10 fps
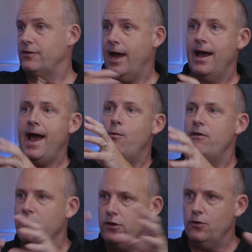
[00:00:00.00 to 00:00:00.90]

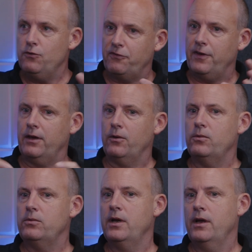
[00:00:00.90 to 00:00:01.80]
however you
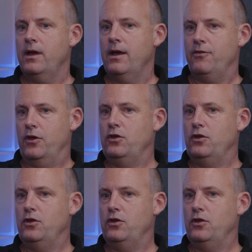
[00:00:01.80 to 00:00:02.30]
feel that